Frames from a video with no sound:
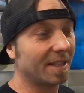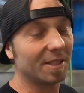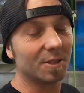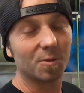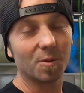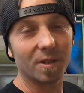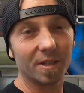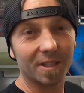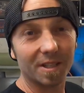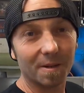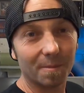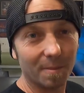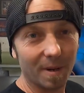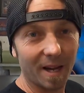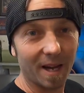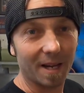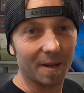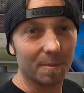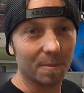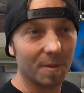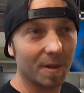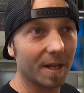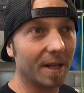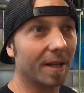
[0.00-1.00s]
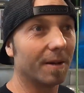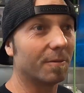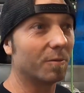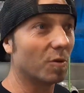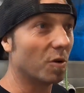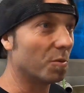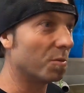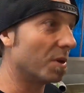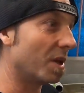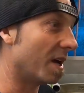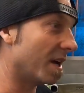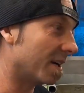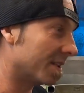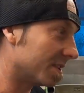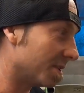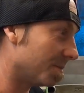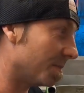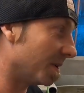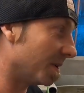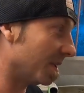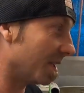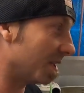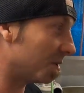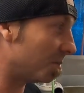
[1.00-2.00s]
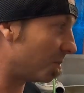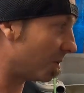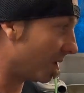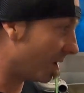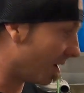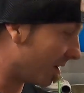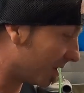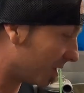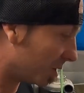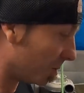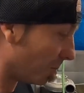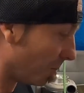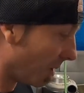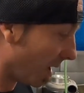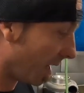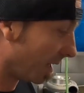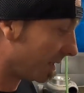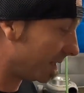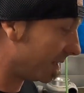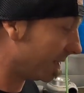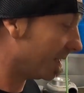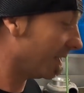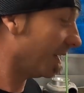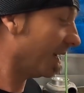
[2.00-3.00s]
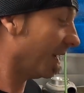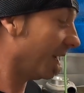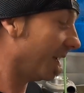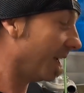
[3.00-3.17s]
he just wanted to come back and play Roblox. I mean, let's be honest. But